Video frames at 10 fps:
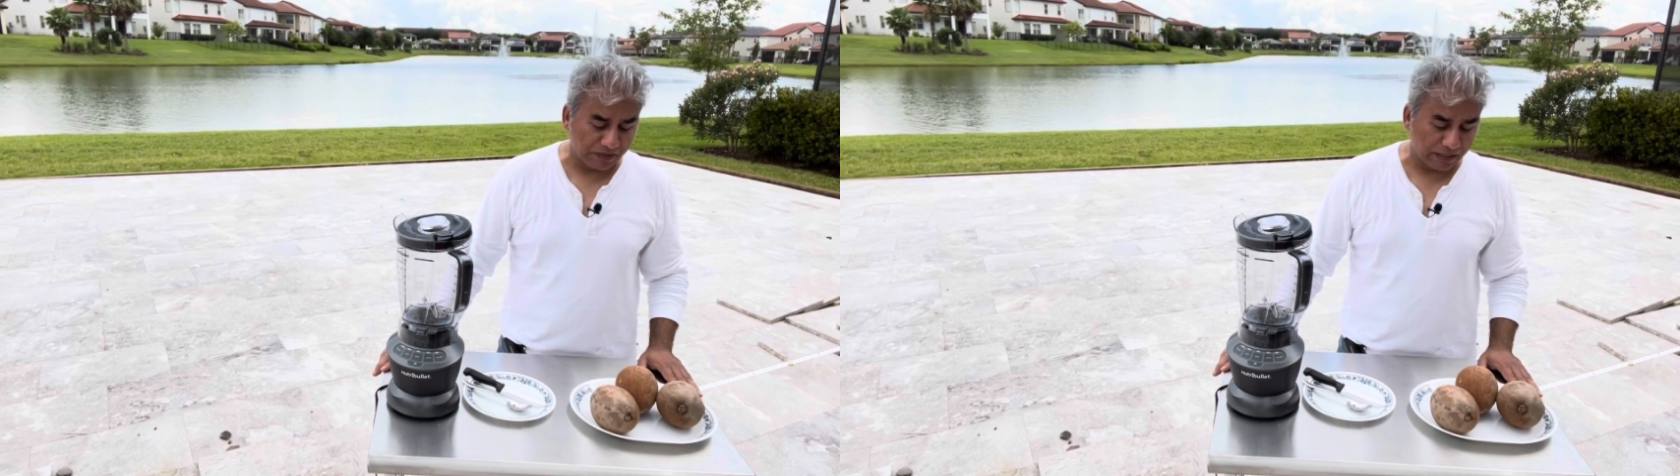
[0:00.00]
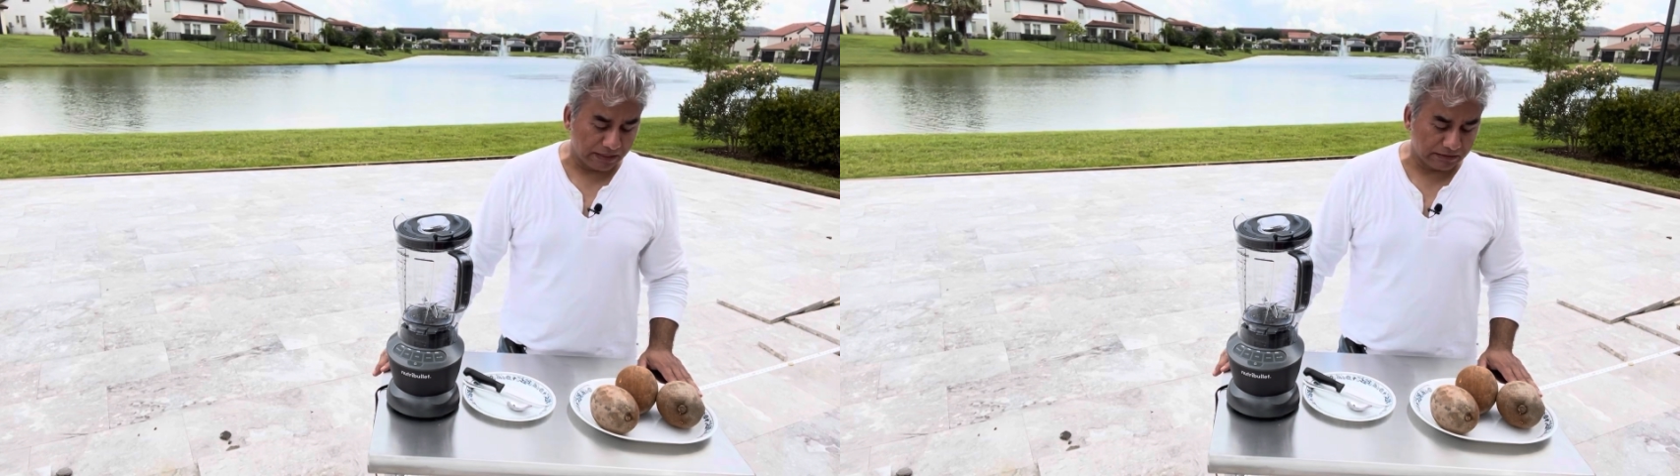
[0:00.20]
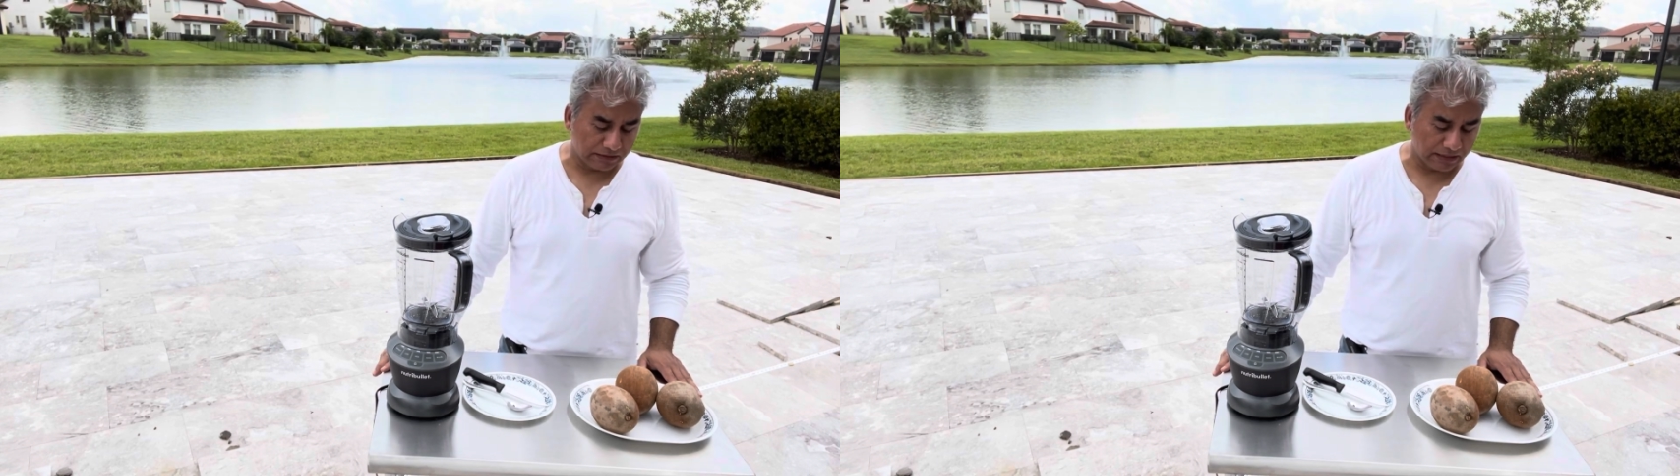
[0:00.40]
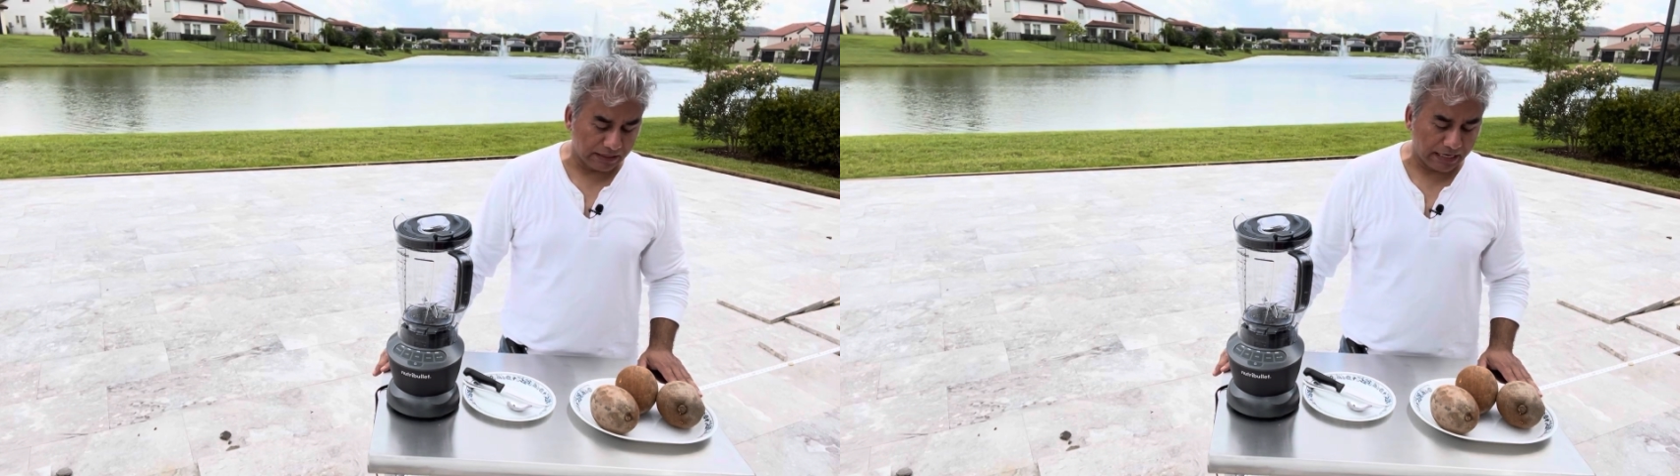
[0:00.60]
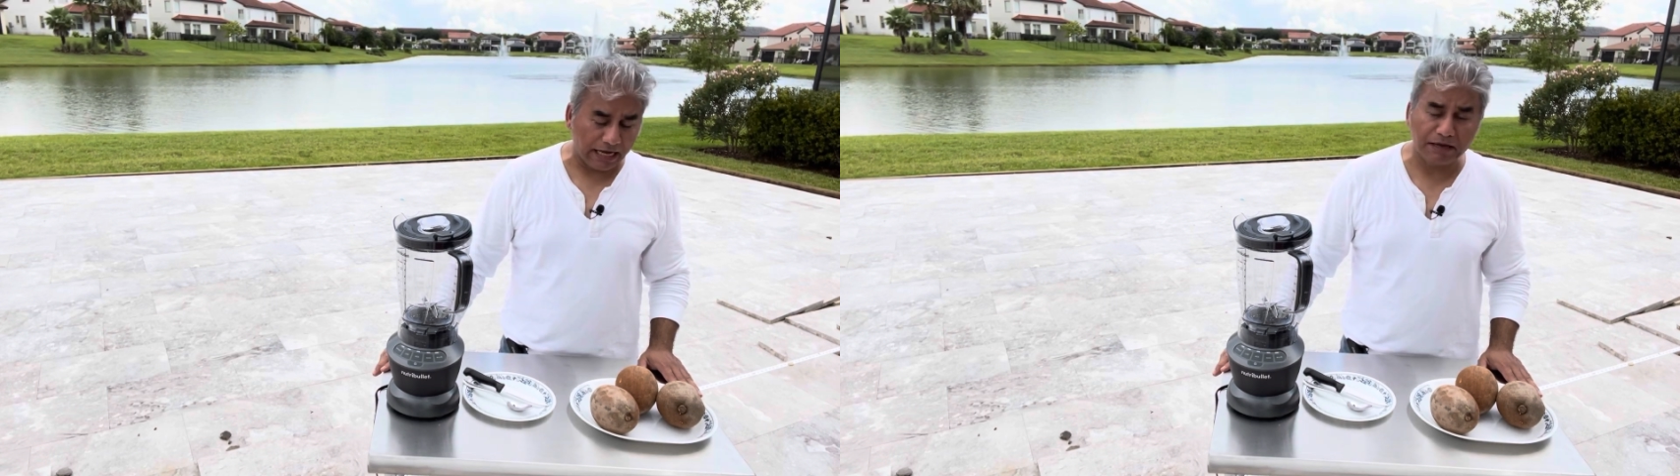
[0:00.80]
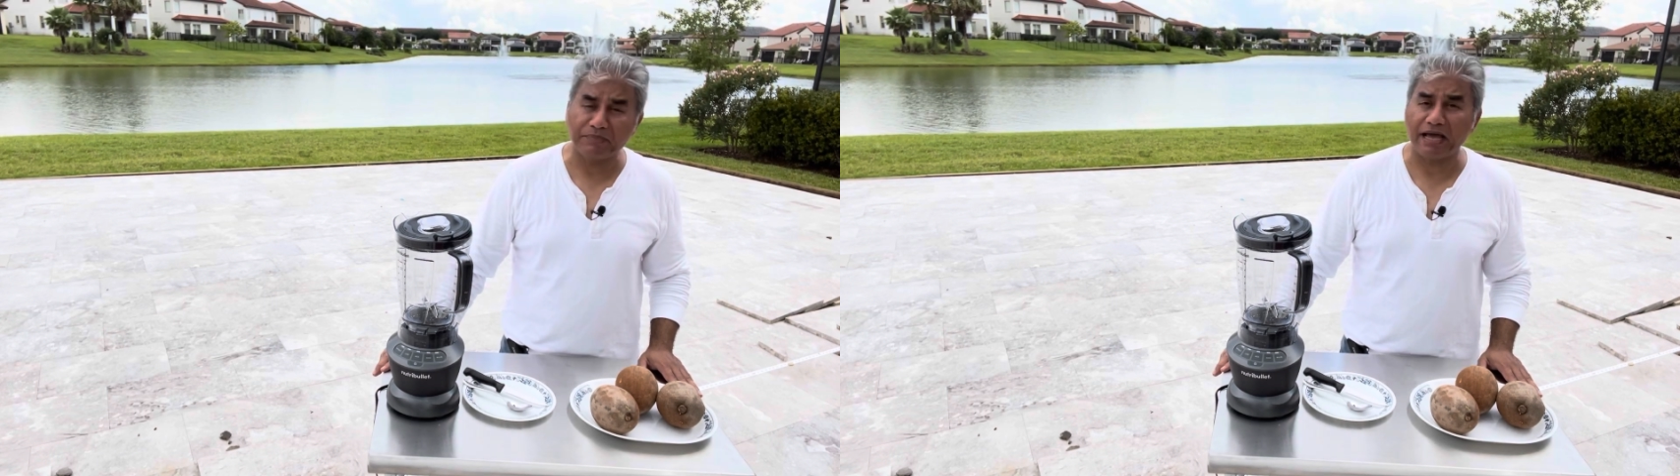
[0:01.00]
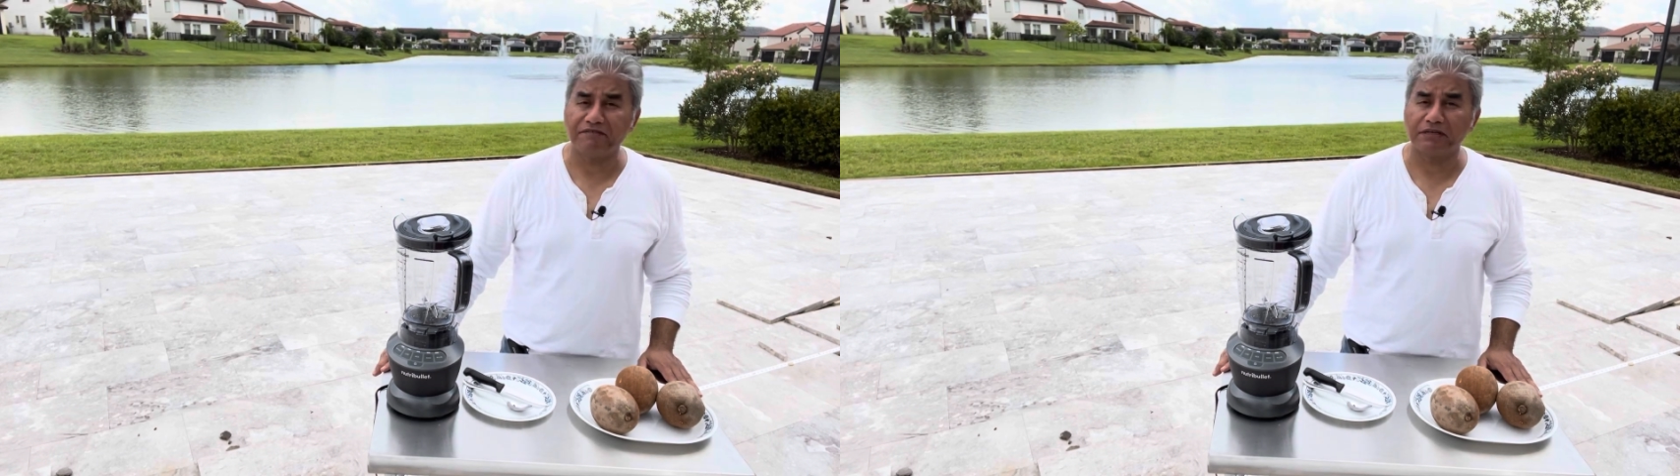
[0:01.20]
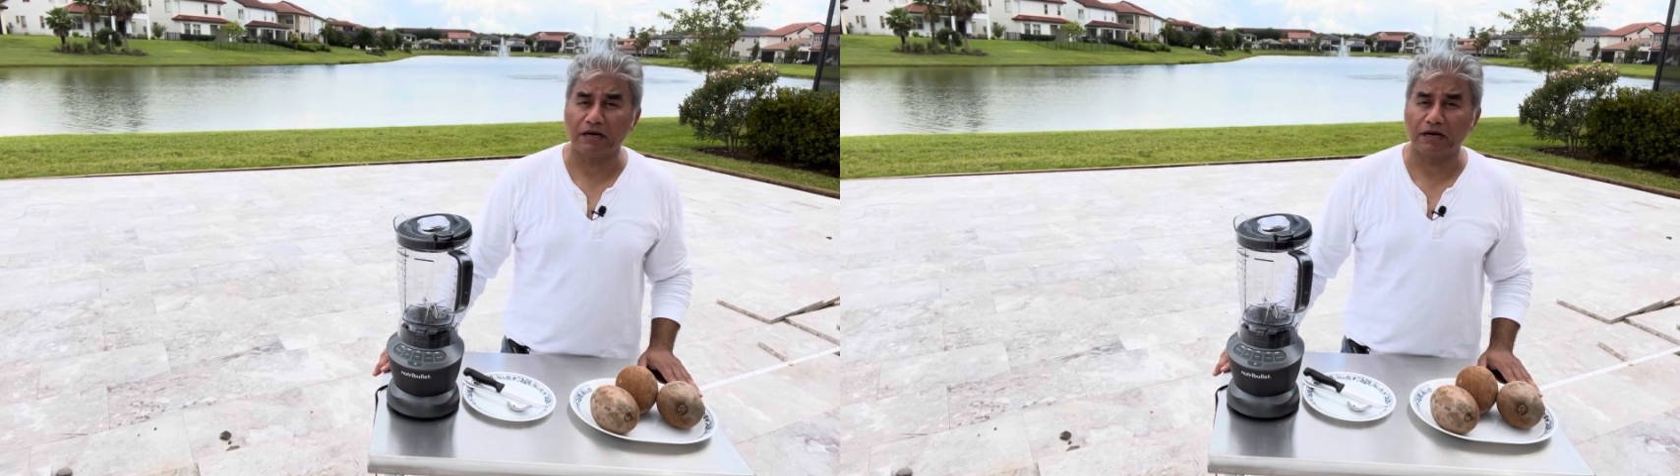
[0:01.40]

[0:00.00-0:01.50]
but I am having